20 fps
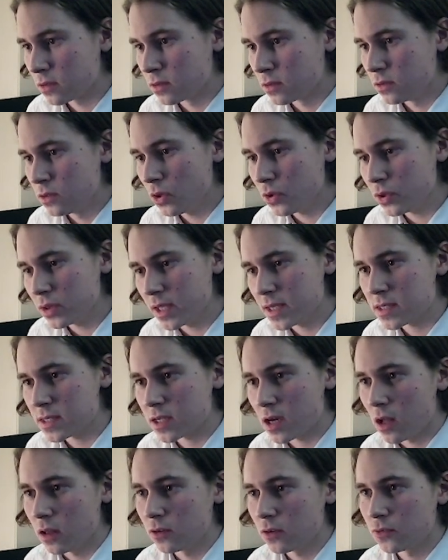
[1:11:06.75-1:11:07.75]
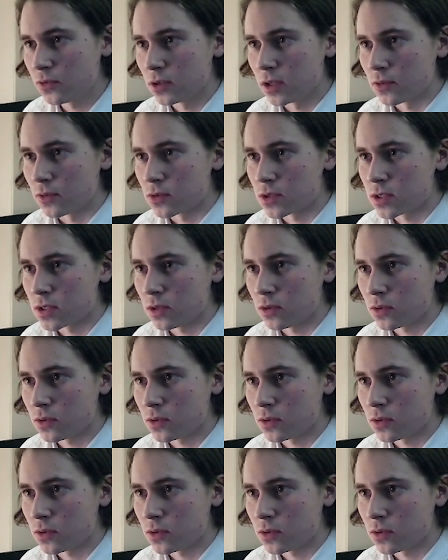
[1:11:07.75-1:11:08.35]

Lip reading: not less colorful, I would say.